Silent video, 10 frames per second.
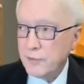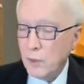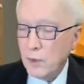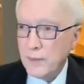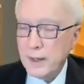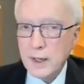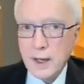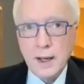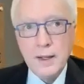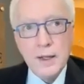
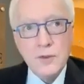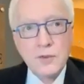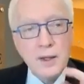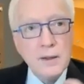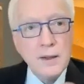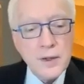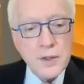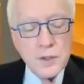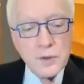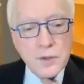
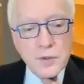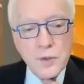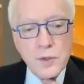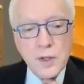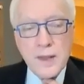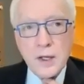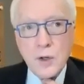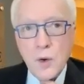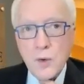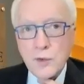laryngeal dystonia that
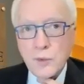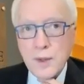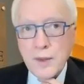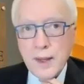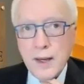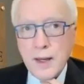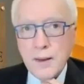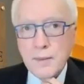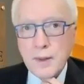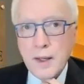goes with
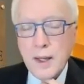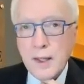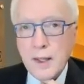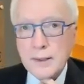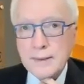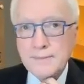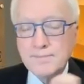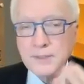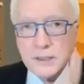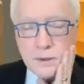a
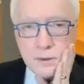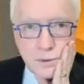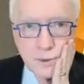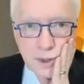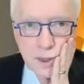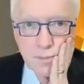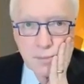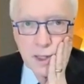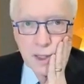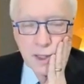oh dear, I'm
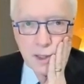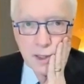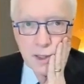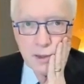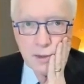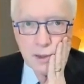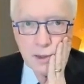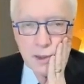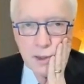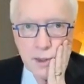blocking on.
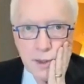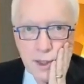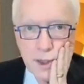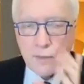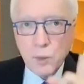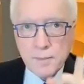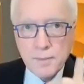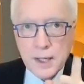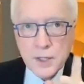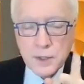I have one
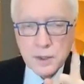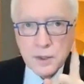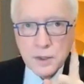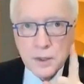patient